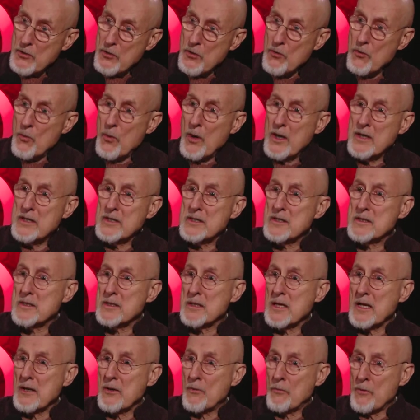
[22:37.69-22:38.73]
who was
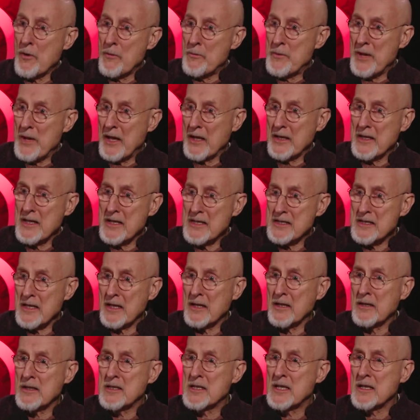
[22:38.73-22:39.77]
rebellious
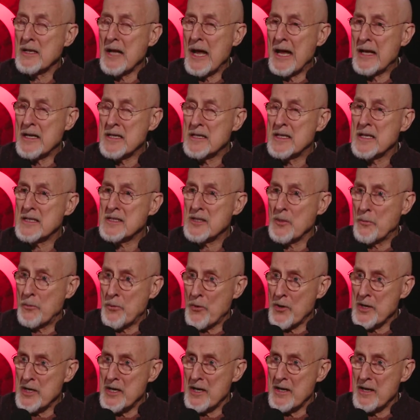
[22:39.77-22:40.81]
and and
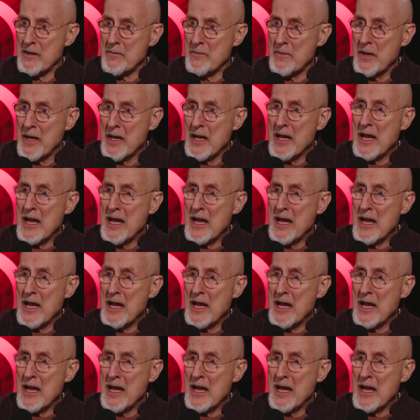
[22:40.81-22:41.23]
disappointed him